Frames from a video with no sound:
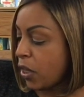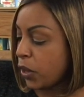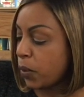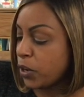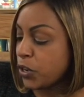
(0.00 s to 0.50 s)

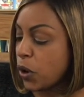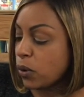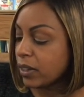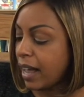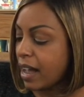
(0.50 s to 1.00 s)
There were no
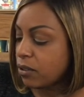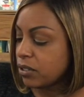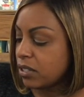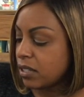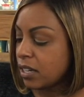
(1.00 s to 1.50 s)

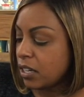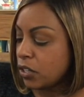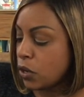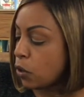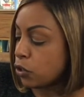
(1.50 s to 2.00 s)
clouds,
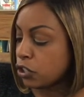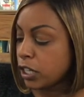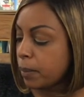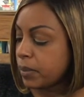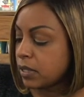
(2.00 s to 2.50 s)
no
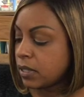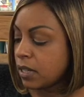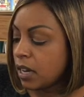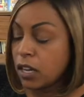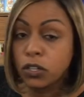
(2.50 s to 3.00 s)
ships,
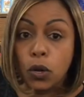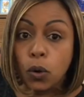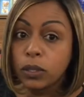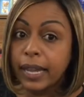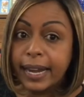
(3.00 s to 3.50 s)

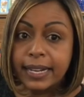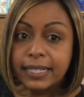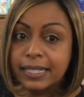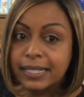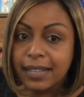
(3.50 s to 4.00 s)
no
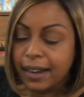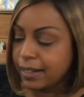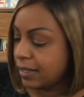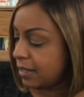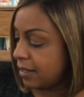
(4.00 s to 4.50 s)
land in
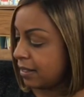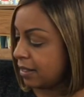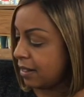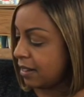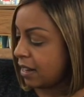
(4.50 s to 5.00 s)
sight.
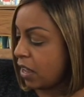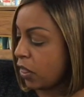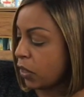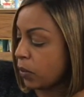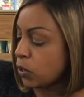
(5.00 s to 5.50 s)

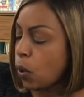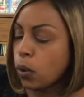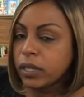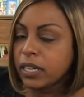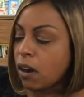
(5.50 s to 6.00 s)
There was
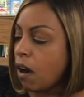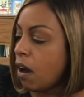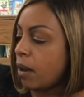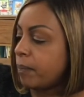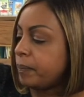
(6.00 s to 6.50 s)
only calm.